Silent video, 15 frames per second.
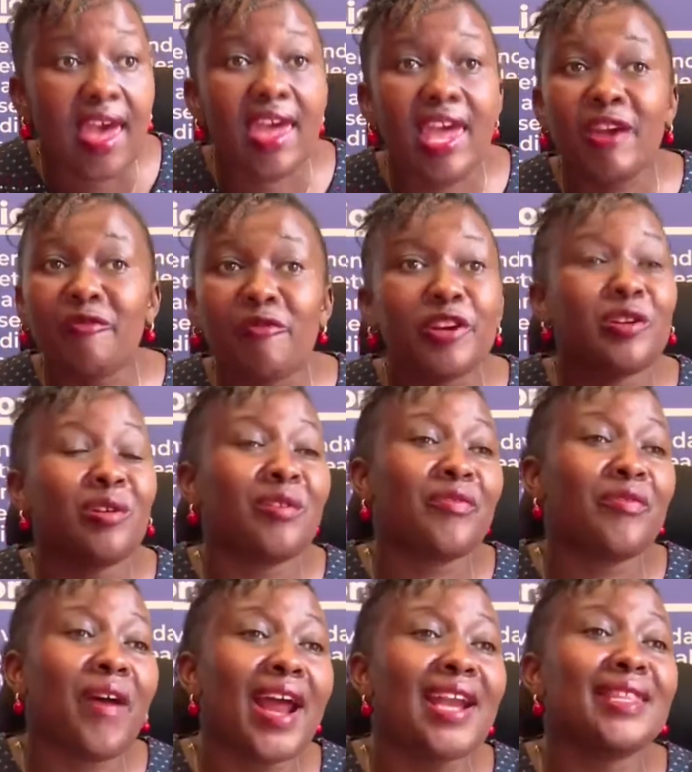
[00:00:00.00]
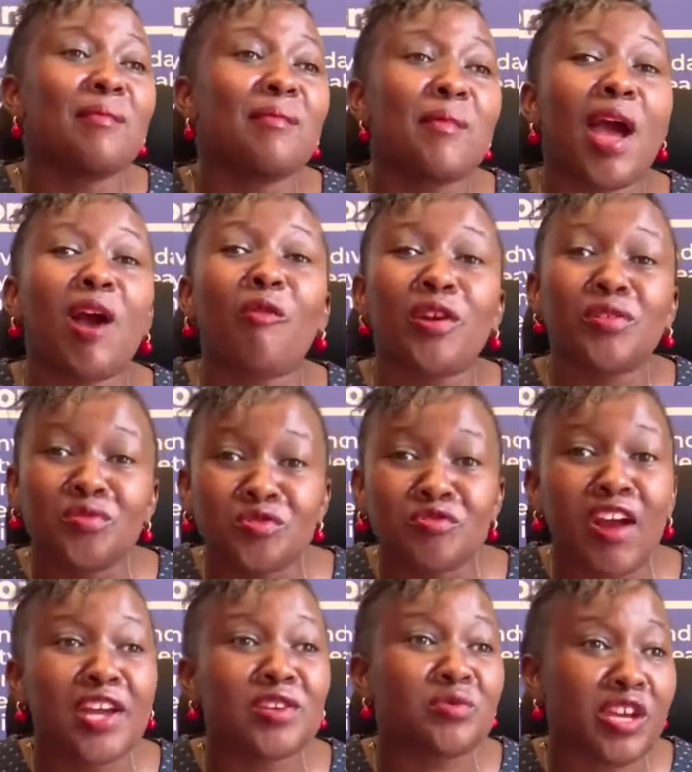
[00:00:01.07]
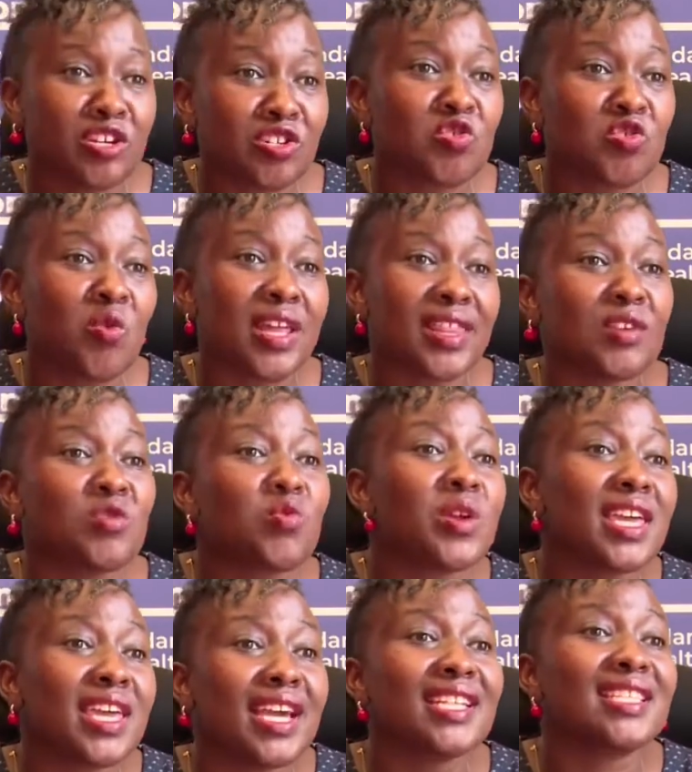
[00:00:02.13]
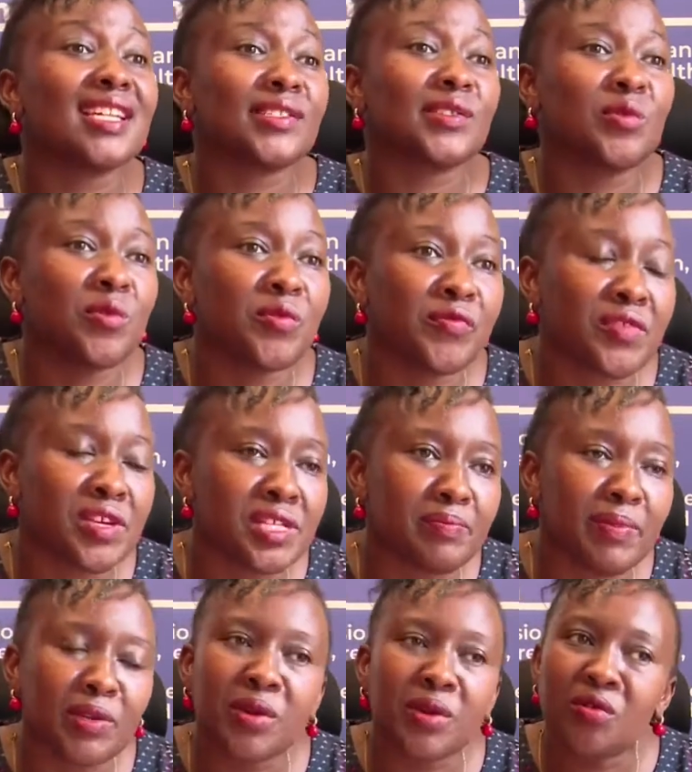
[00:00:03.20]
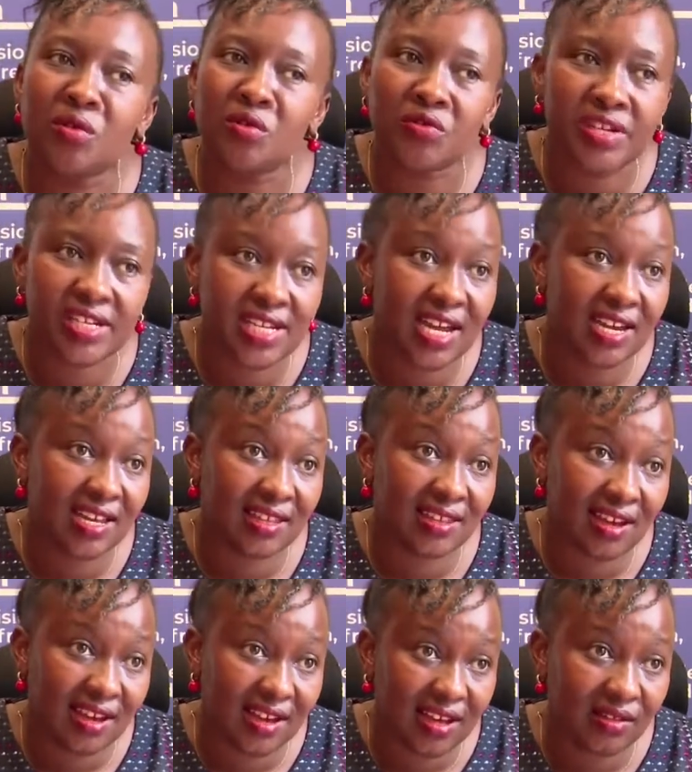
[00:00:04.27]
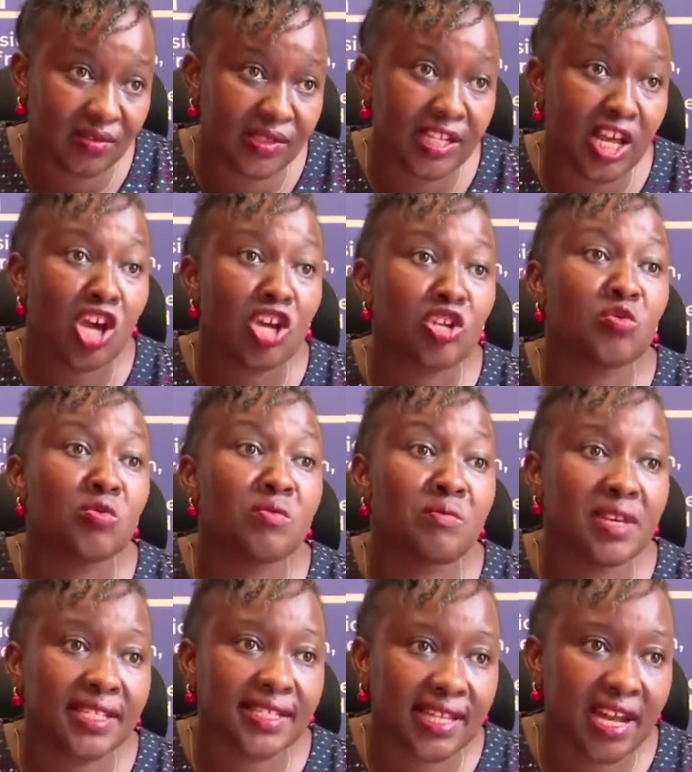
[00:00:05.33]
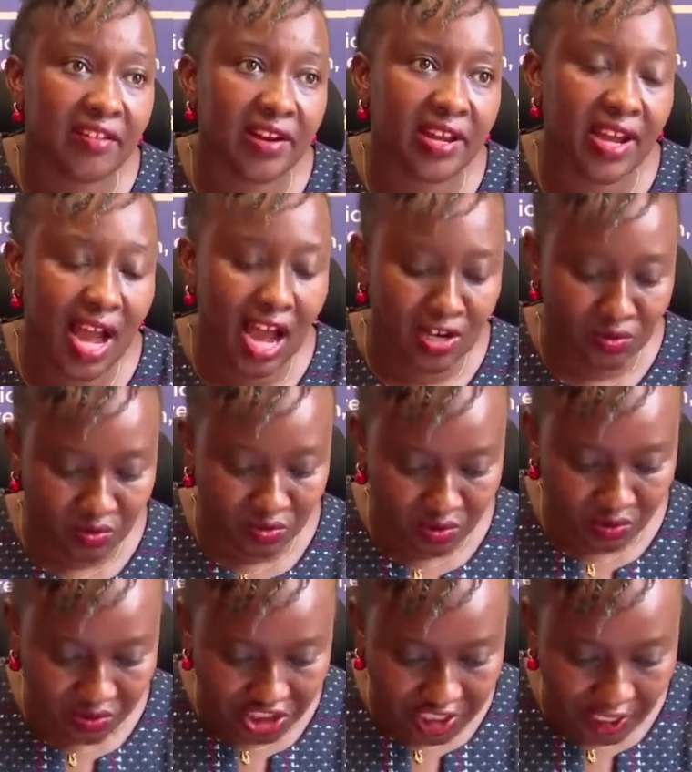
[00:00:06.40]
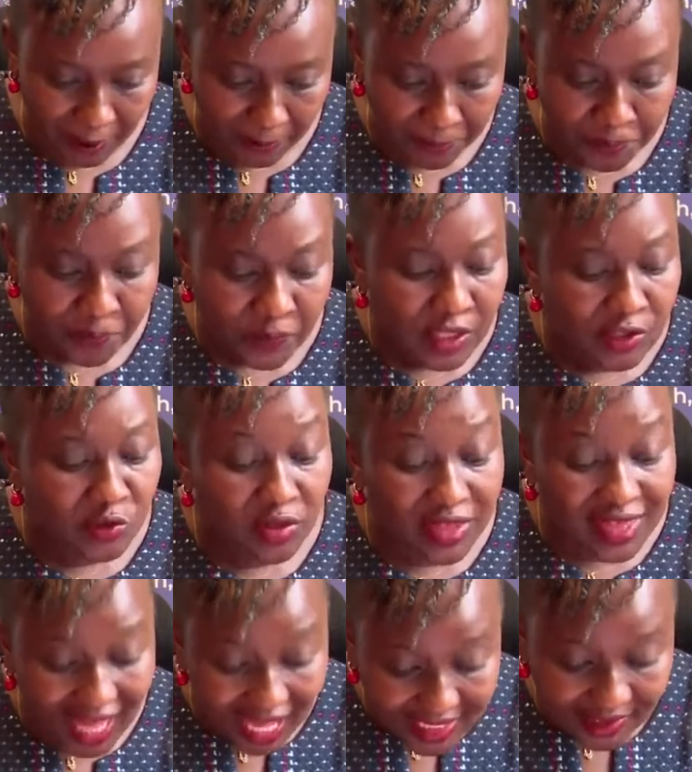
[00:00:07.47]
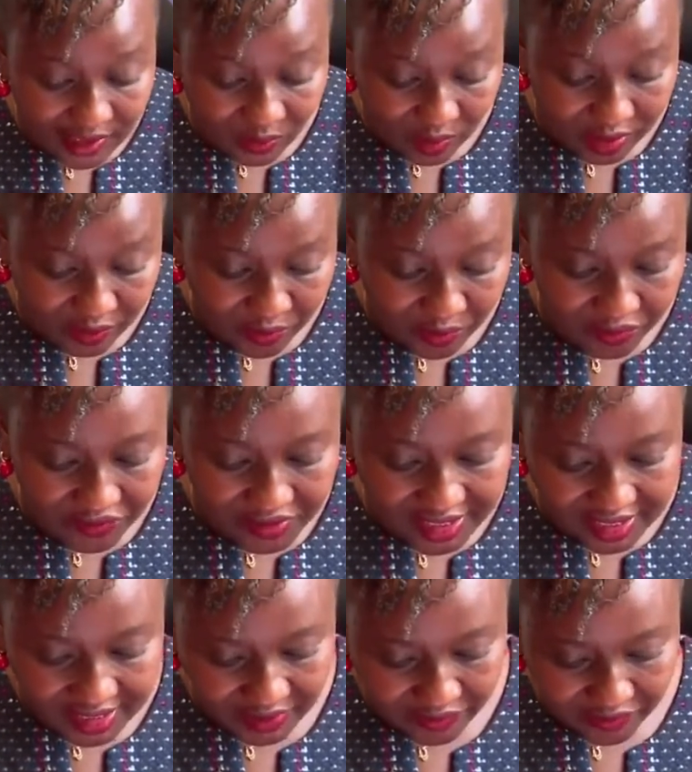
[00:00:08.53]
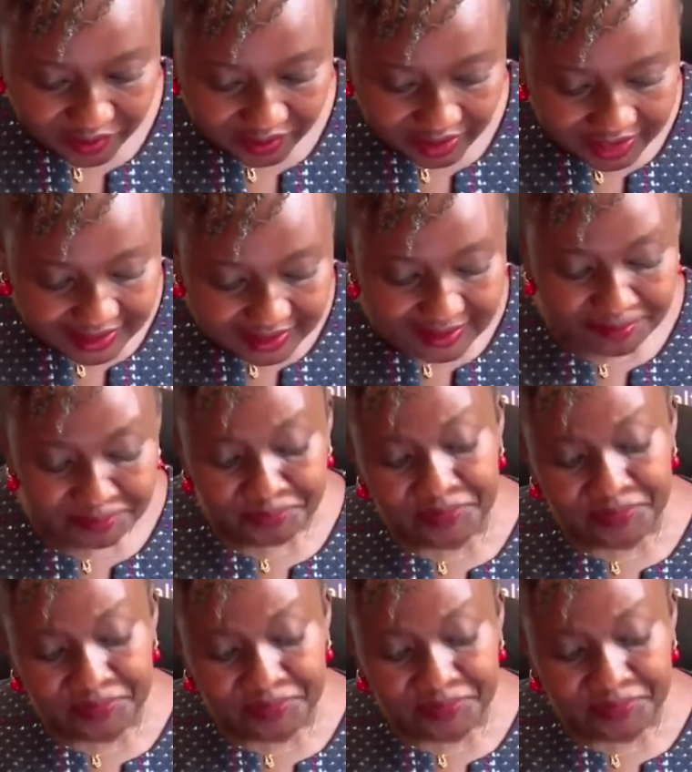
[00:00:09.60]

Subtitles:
If we don't find them, we are going to try to ensure that we get the school fees, but we are not returning the girls to misery and to torture. So that is what COVID did for us.